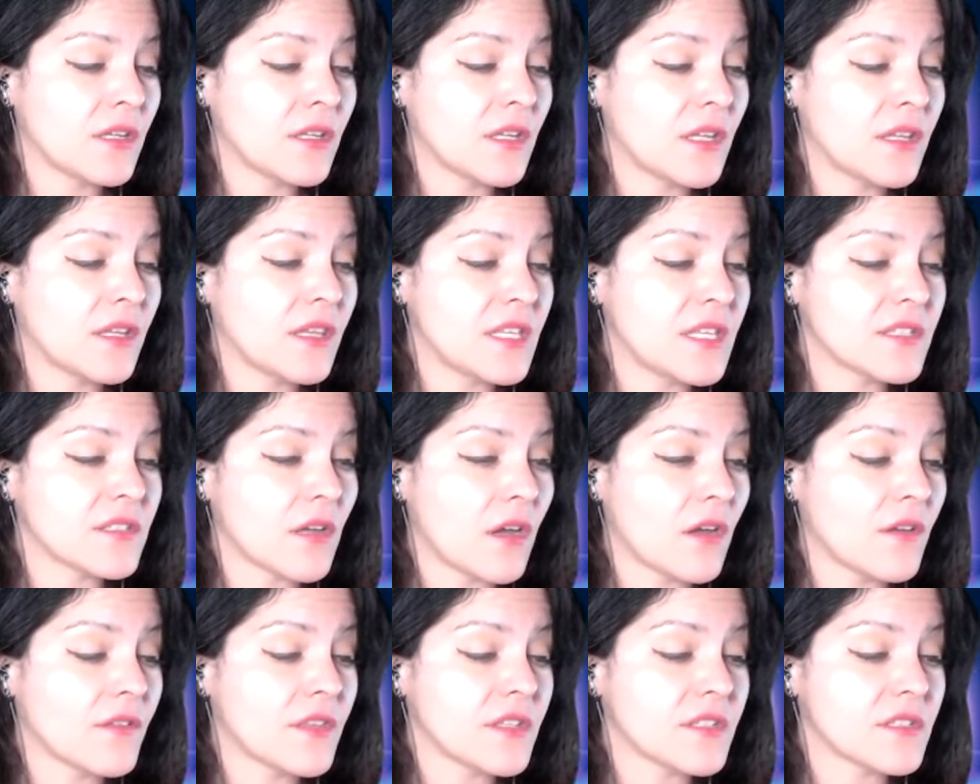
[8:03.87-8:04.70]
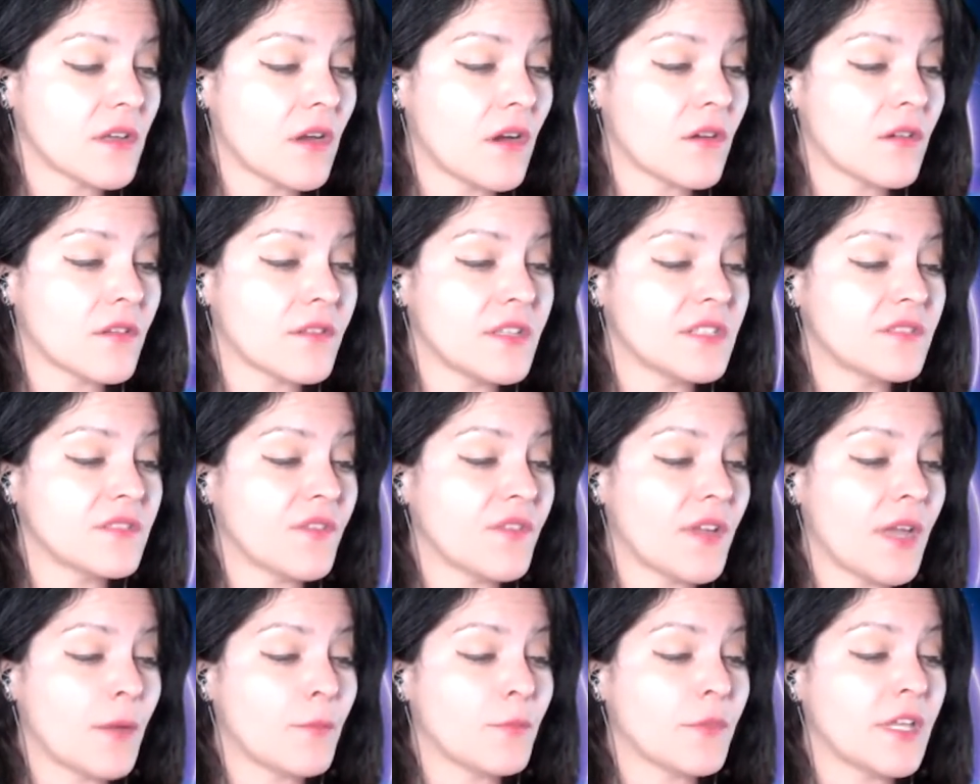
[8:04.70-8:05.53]
this heart of these
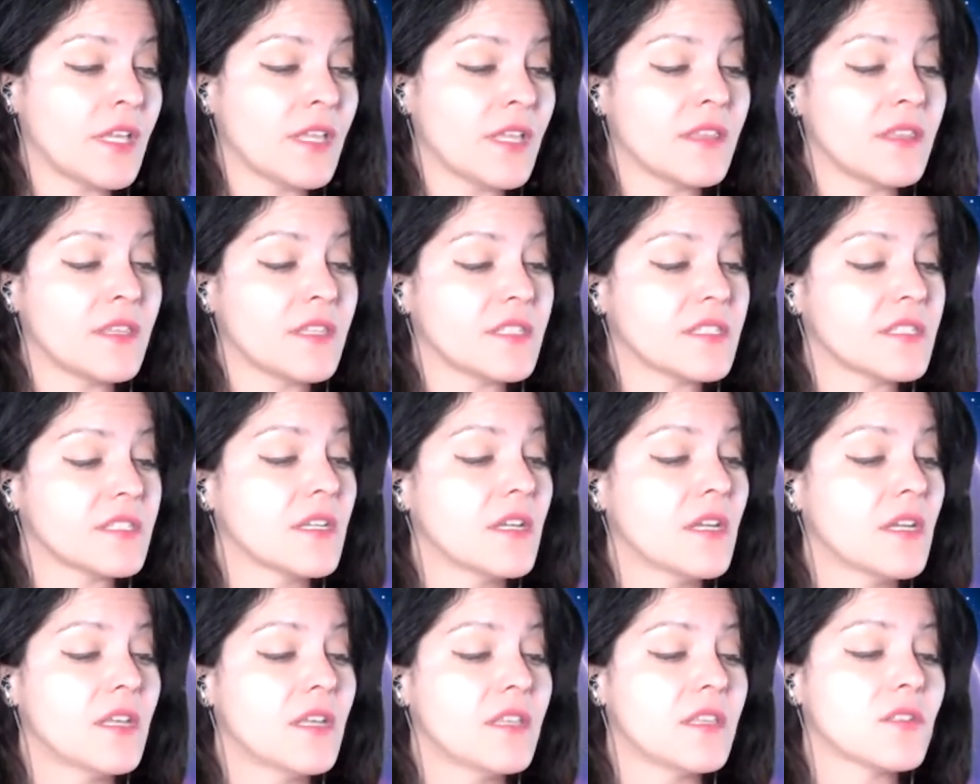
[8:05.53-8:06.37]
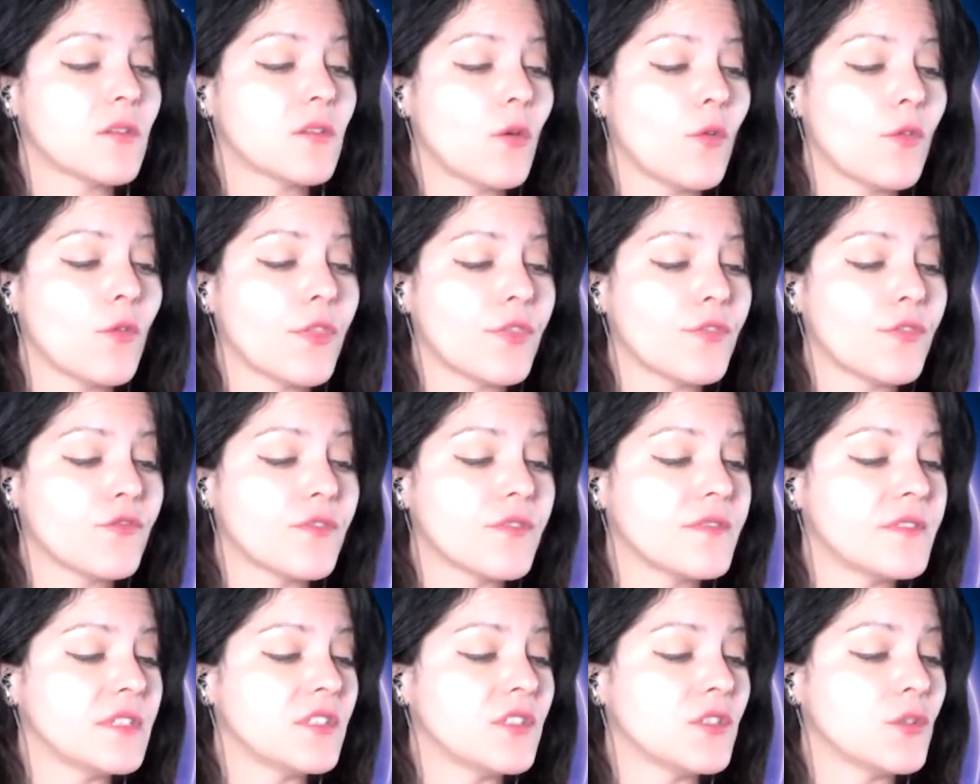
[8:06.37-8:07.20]
family, and this whole
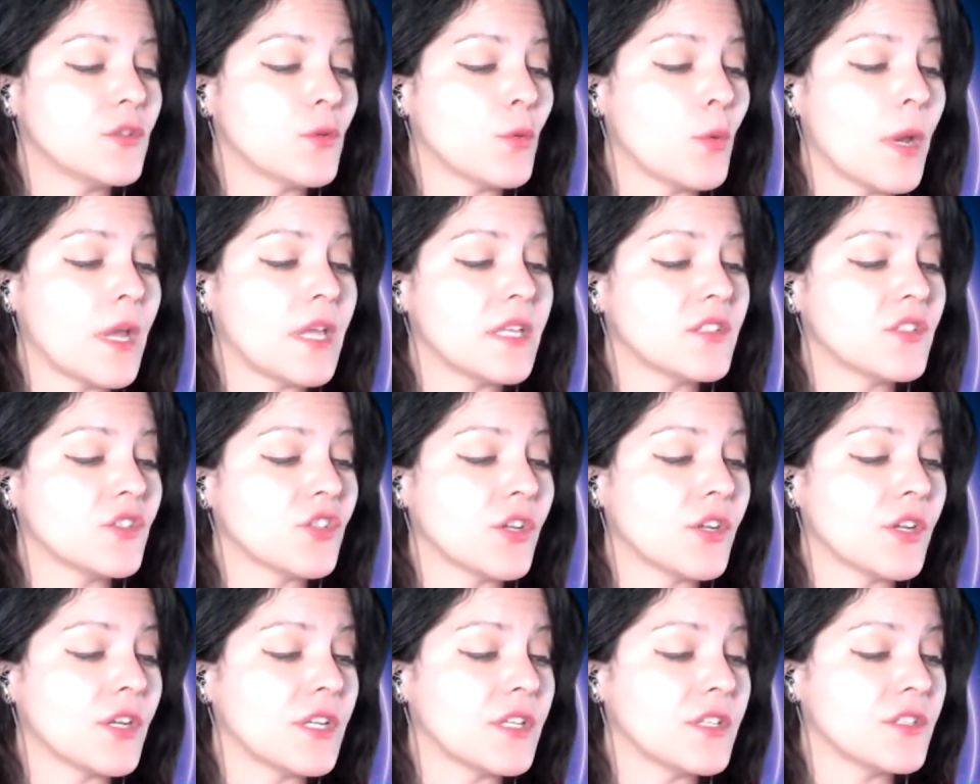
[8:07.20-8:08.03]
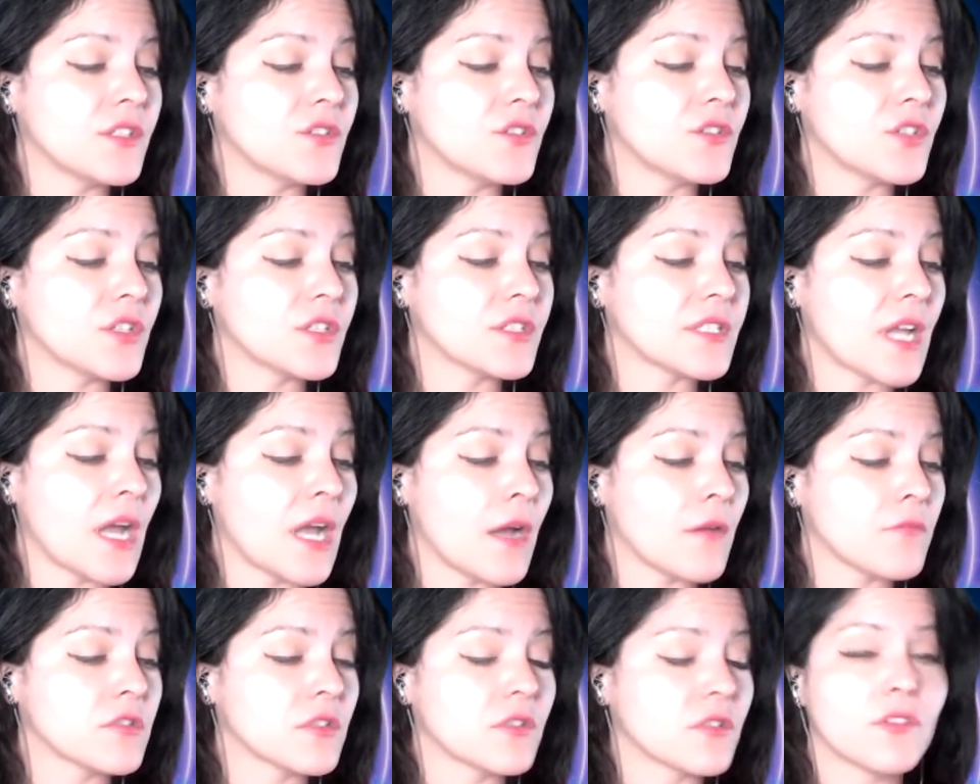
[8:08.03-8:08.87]
situation is just
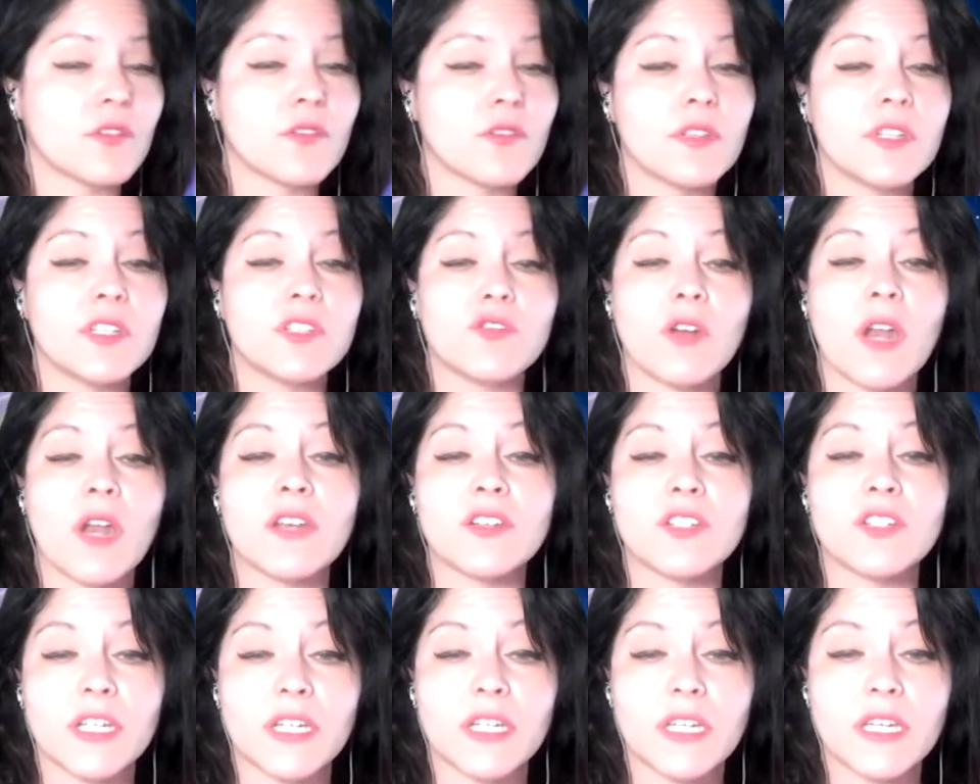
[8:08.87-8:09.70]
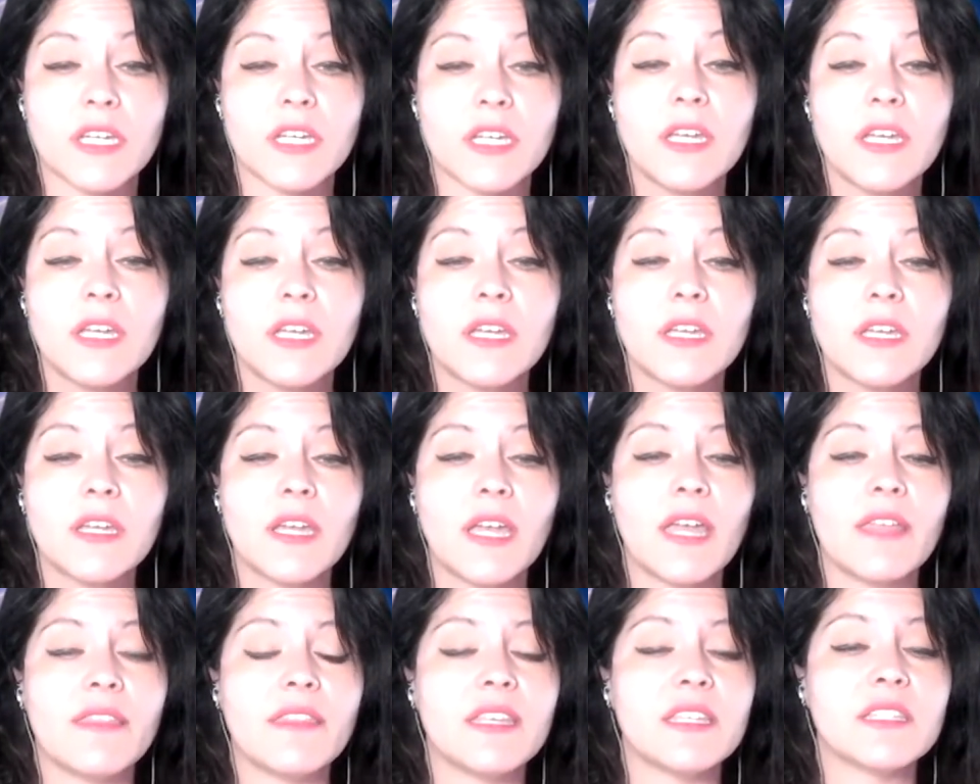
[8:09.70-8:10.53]
absolutely tragic.
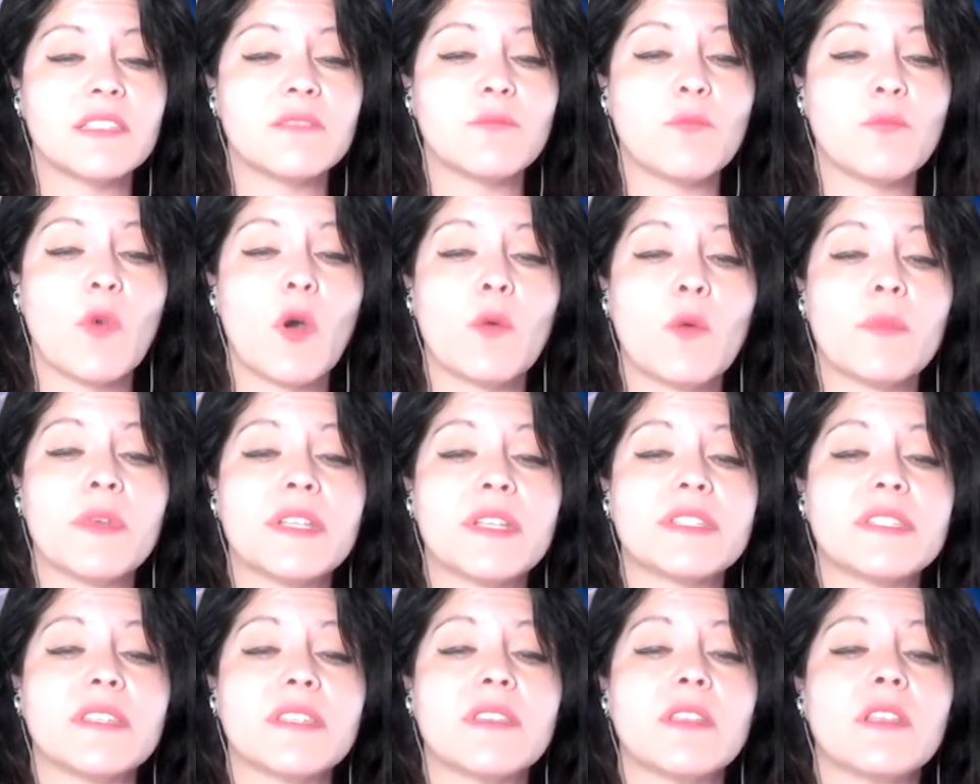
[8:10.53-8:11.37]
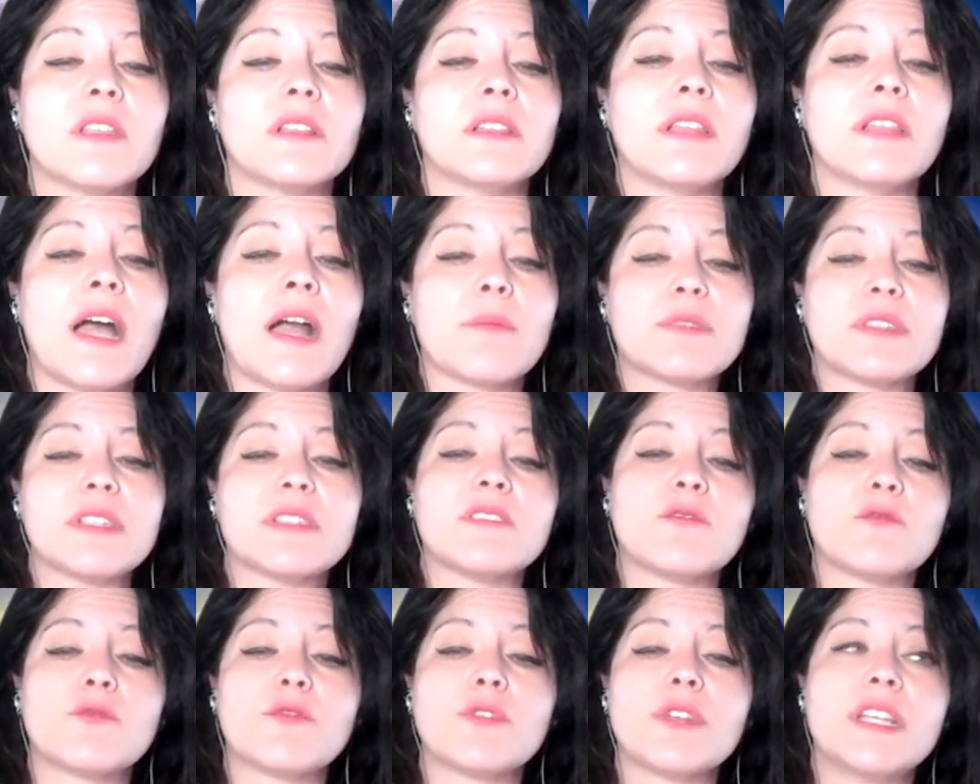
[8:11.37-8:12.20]
And these moments and the lapses
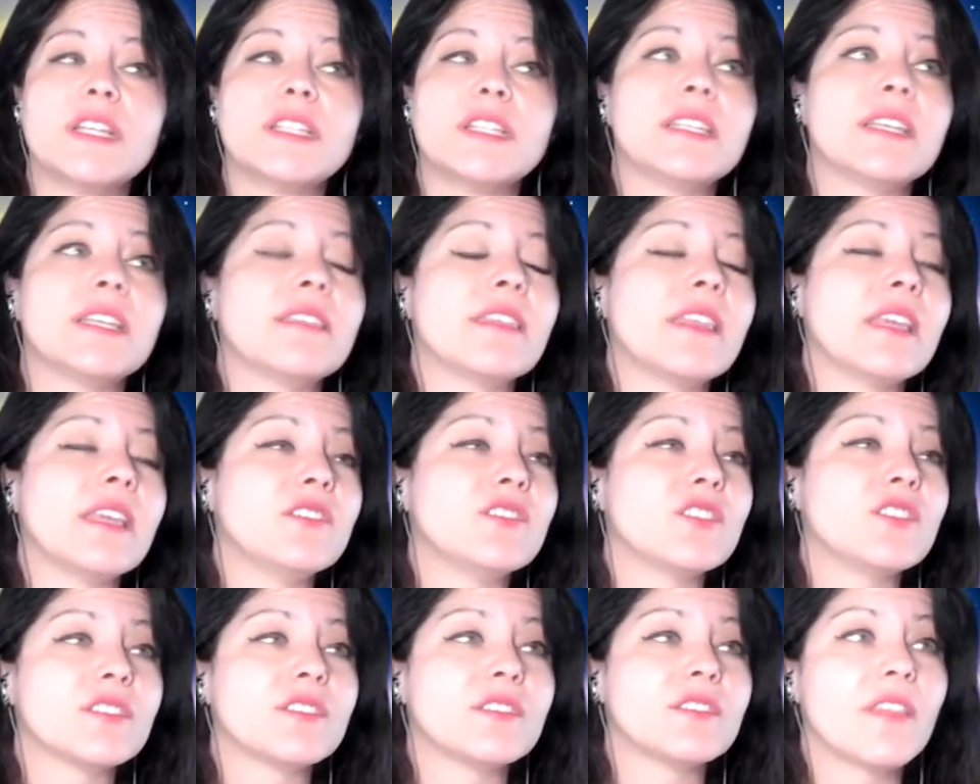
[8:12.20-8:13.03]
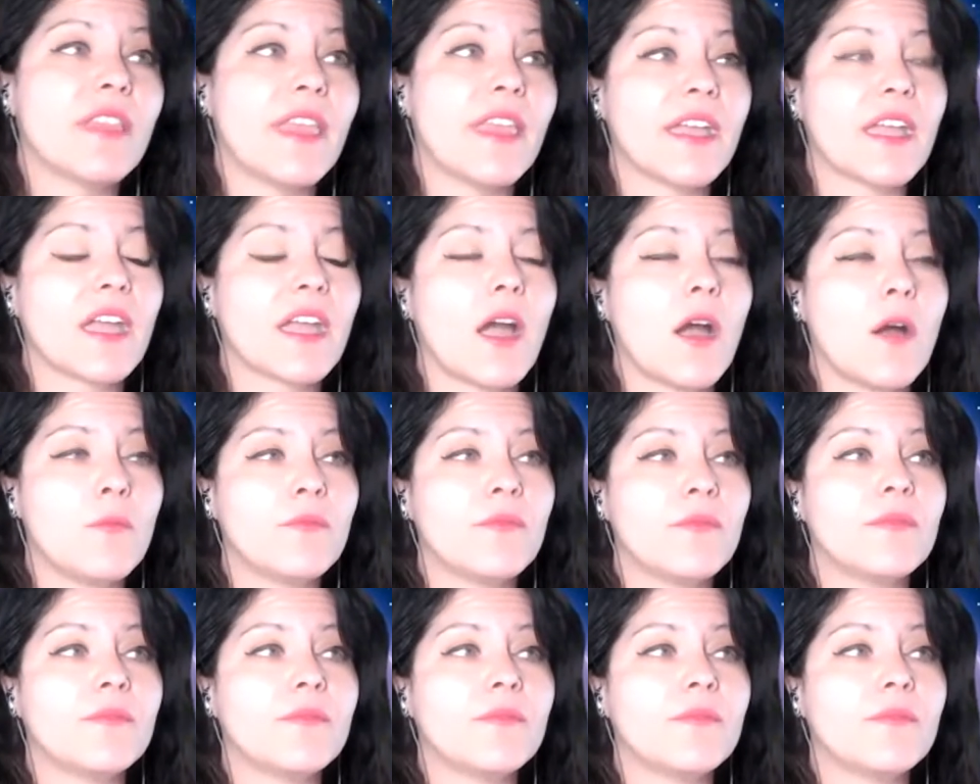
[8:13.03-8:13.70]
of reason, they come,